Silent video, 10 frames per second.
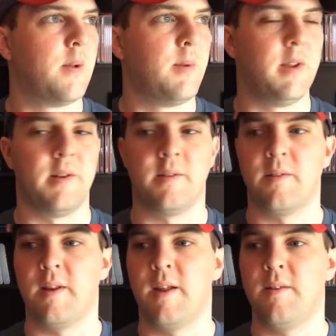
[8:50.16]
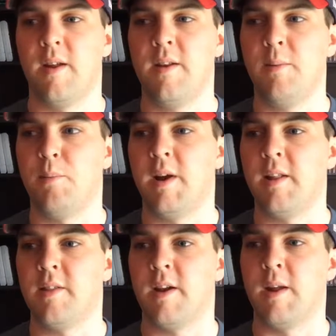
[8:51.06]
I mean, any
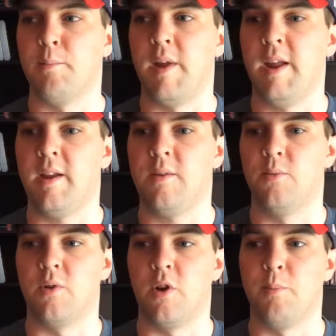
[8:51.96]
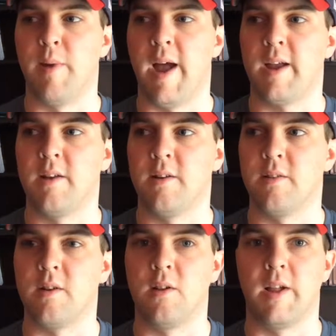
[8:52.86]
money that I make will go back into
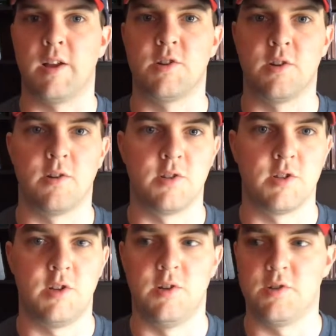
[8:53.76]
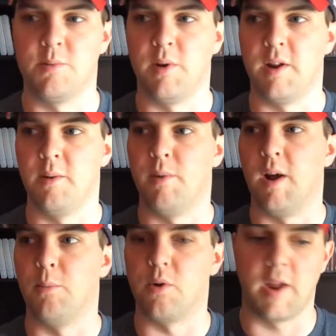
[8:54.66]
the collection. I'll just use the money to
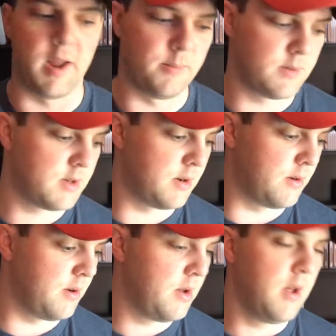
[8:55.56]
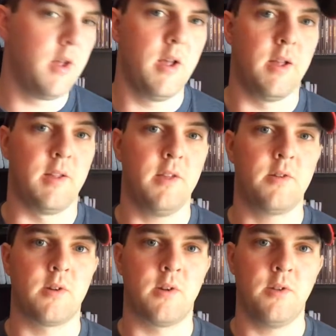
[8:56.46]
buy more games. So, and the
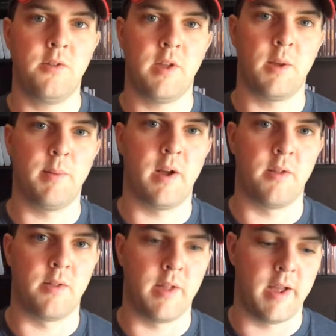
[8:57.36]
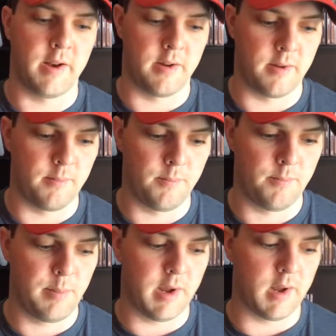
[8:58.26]
other good thing about that
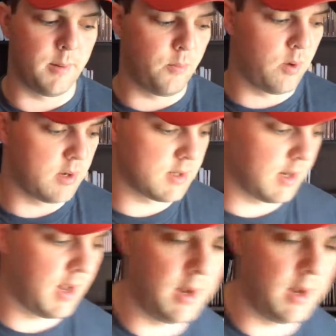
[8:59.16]
pickup was it